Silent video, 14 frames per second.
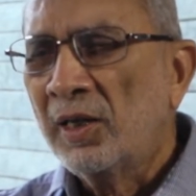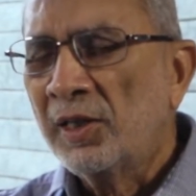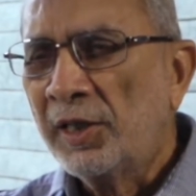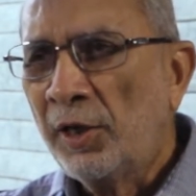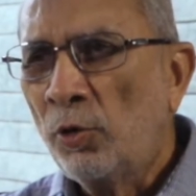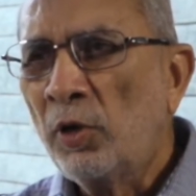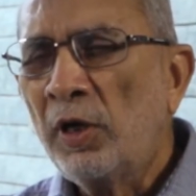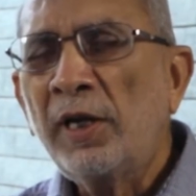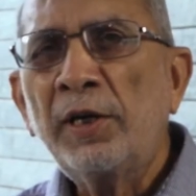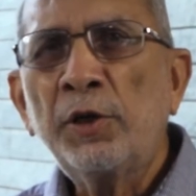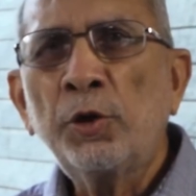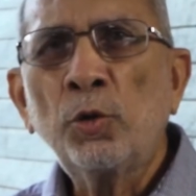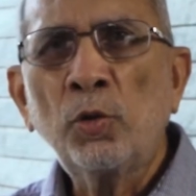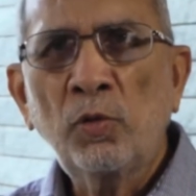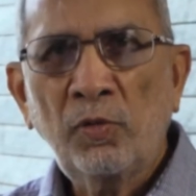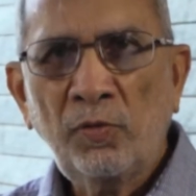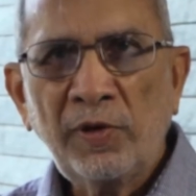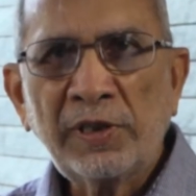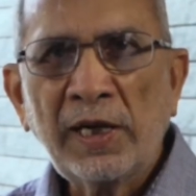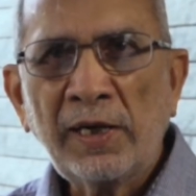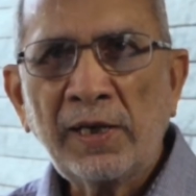She only knew,
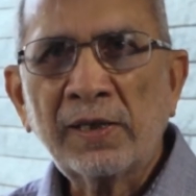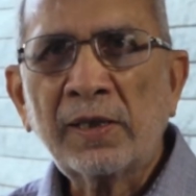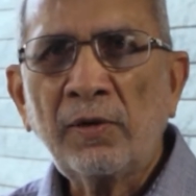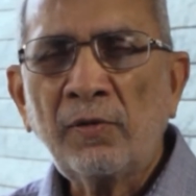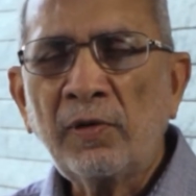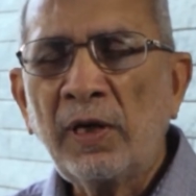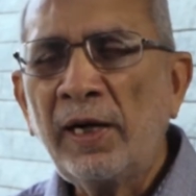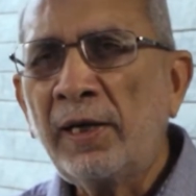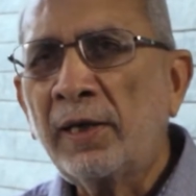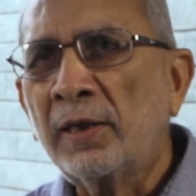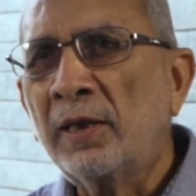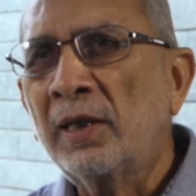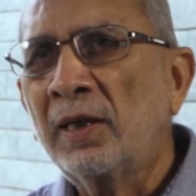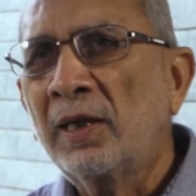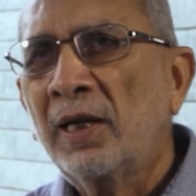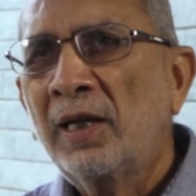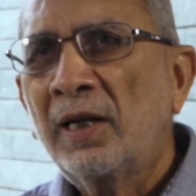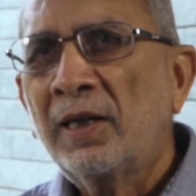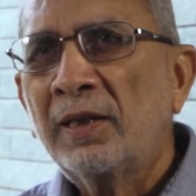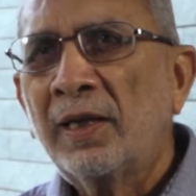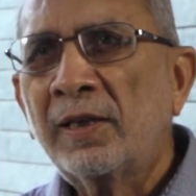which I discovered later,
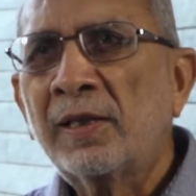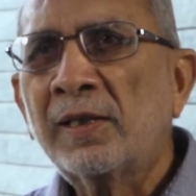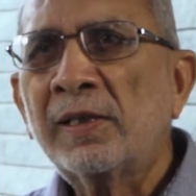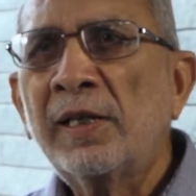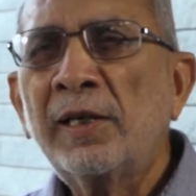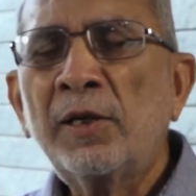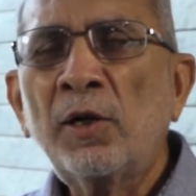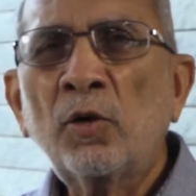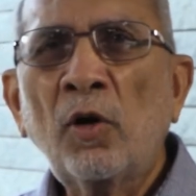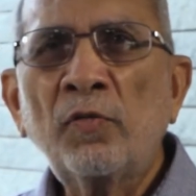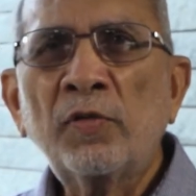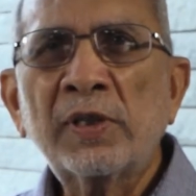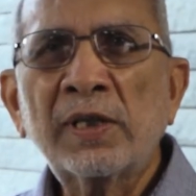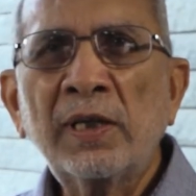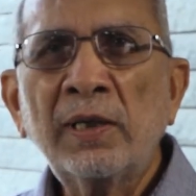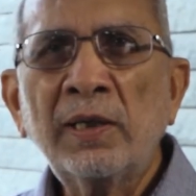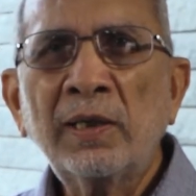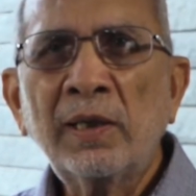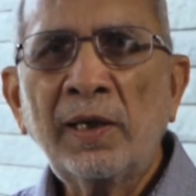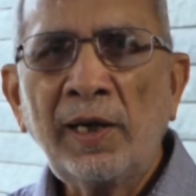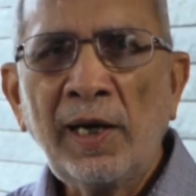that the senior
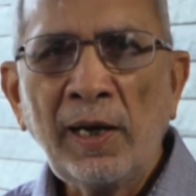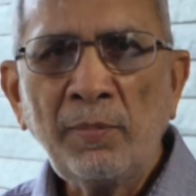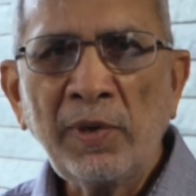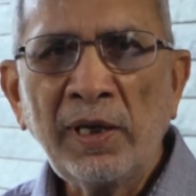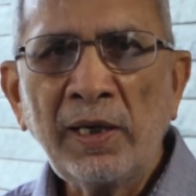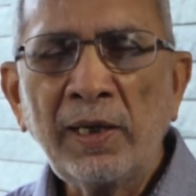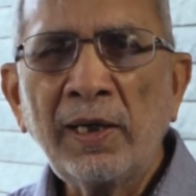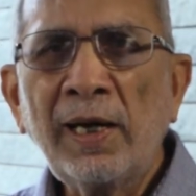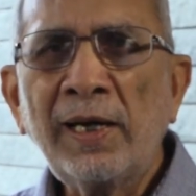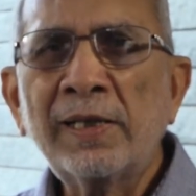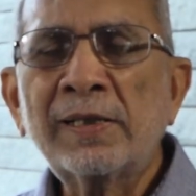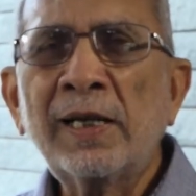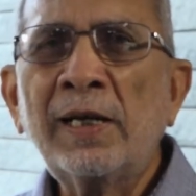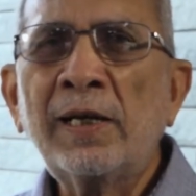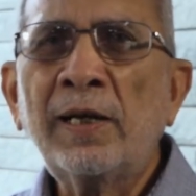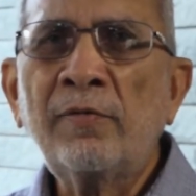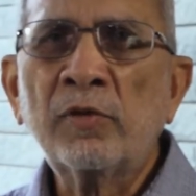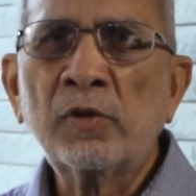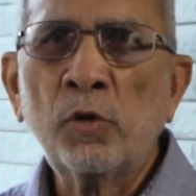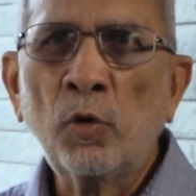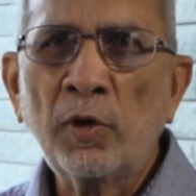officer came there and said he
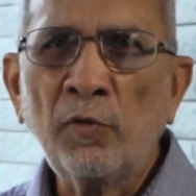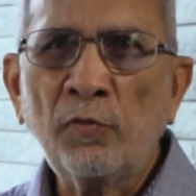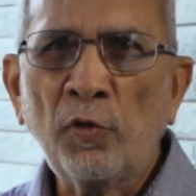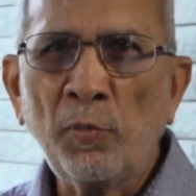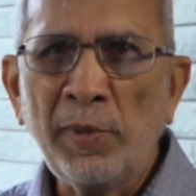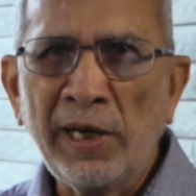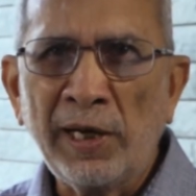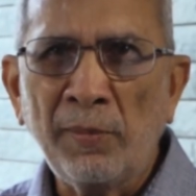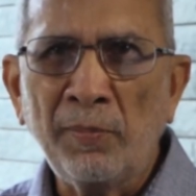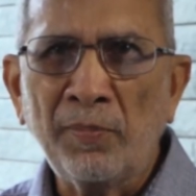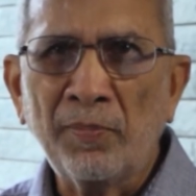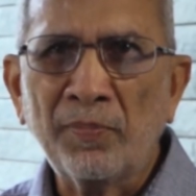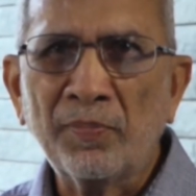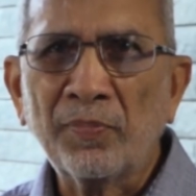was looking for me.